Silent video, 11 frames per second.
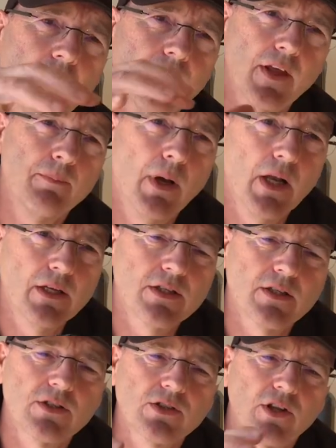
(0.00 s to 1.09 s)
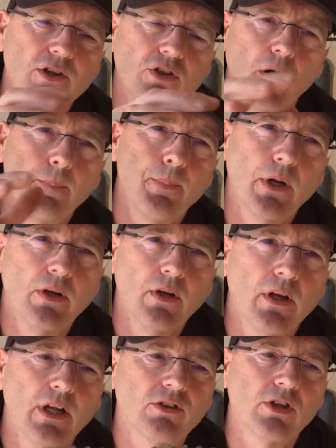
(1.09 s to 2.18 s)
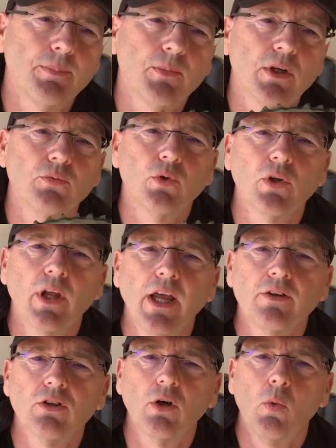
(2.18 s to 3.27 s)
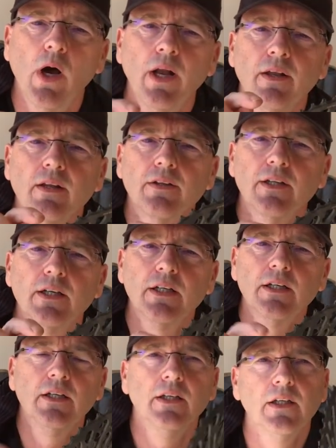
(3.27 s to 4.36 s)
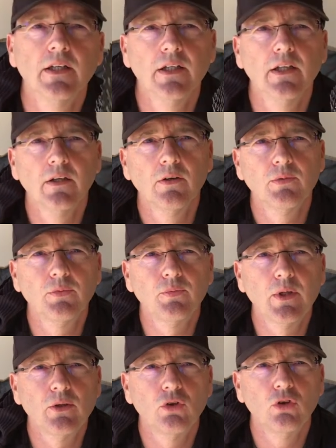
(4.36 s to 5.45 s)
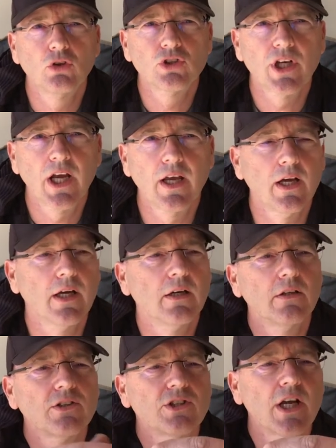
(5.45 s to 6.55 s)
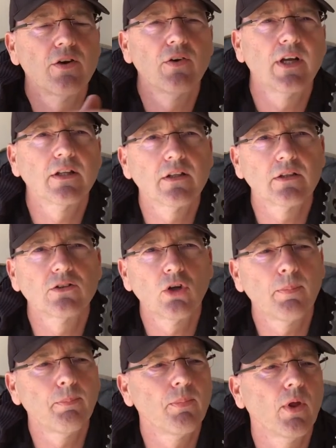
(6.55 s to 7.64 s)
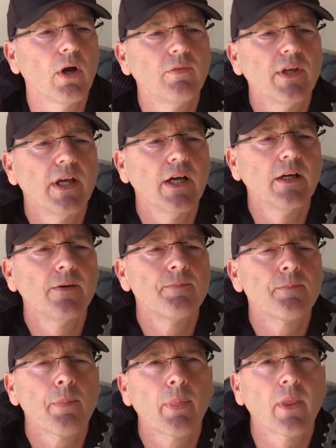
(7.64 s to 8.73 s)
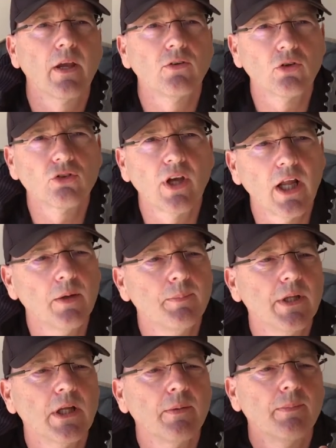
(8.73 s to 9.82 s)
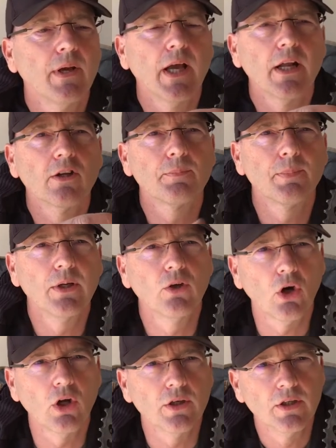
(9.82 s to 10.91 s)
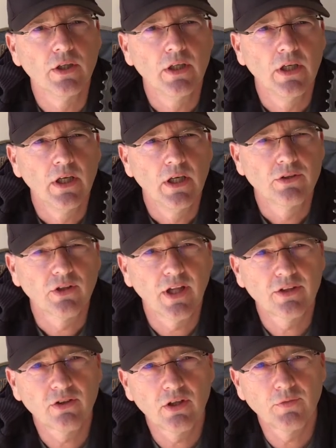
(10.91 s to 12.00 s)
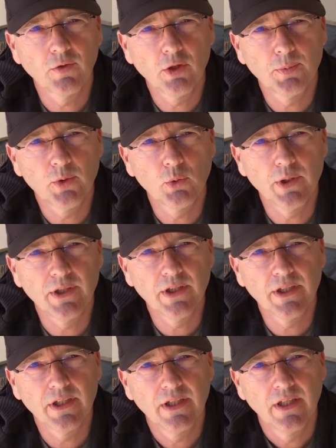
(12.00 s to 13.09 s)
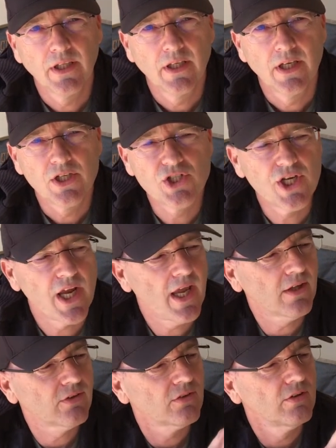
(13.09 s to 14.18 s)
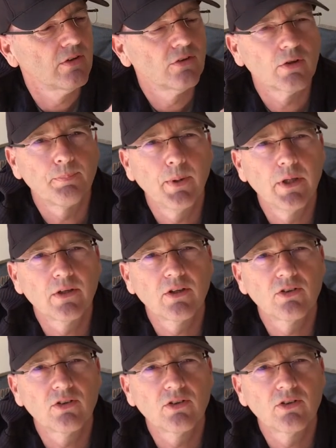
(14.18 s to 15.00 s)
They mill it, so there's no pin excepting for the XX1, the 50 tooth chain ring at the top over here is also aluminium and it's pinned on. So that's the difference between the GX, it's a pinned